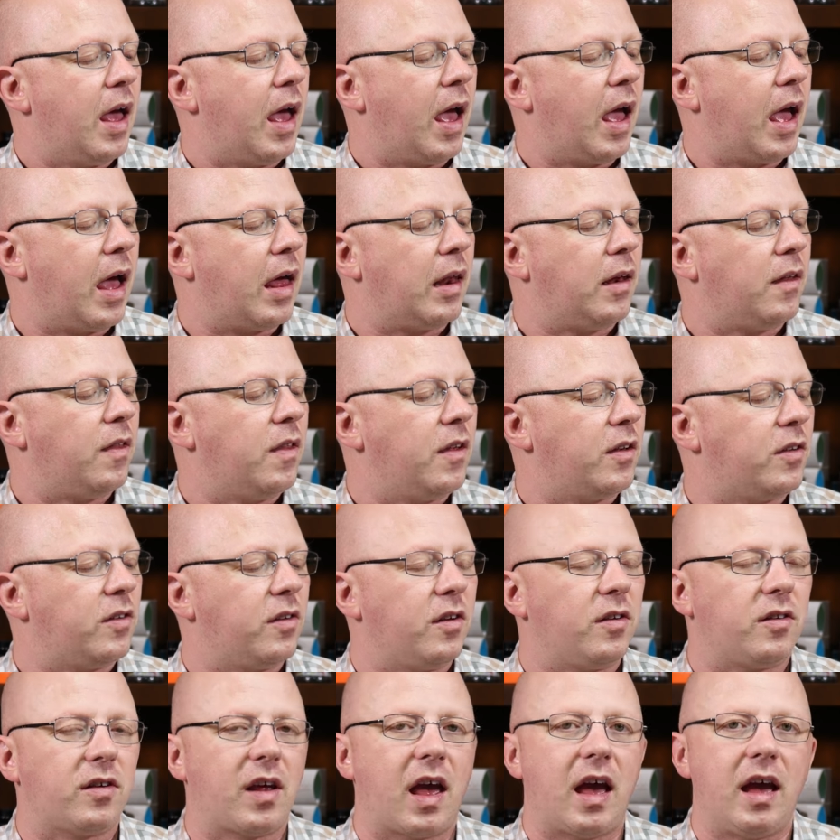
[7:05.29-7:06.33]
And this
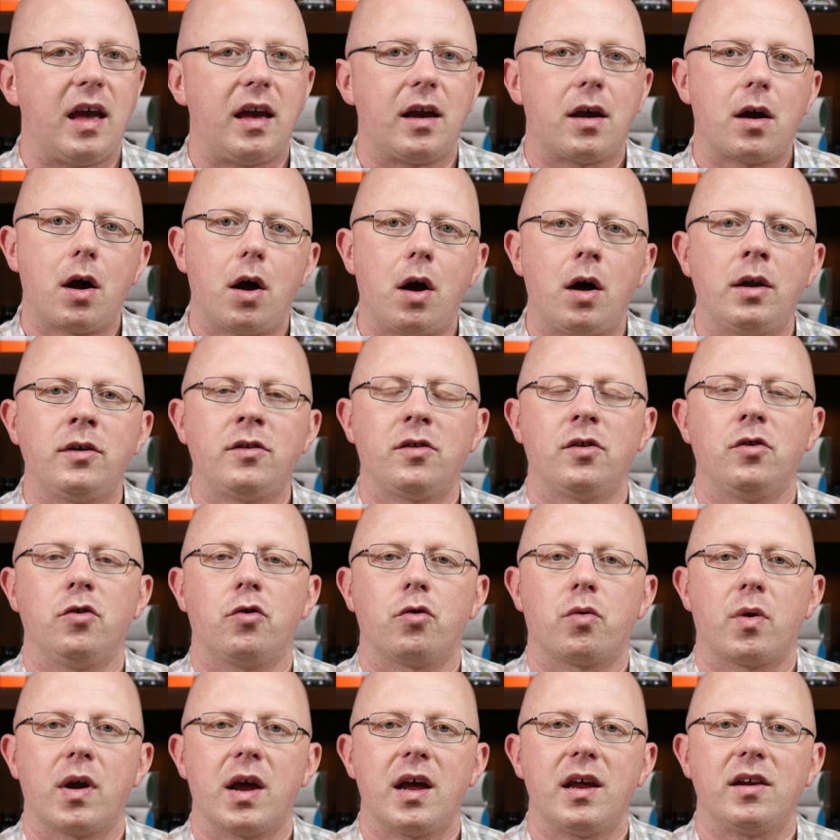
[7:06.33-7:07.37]
is a
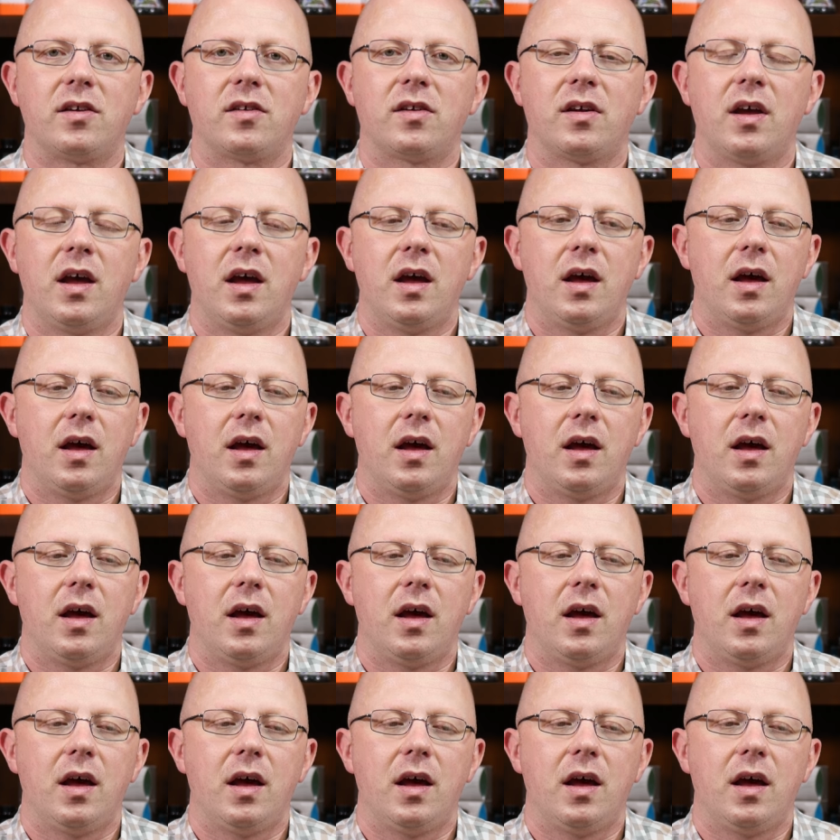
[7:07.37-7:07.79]
concentrate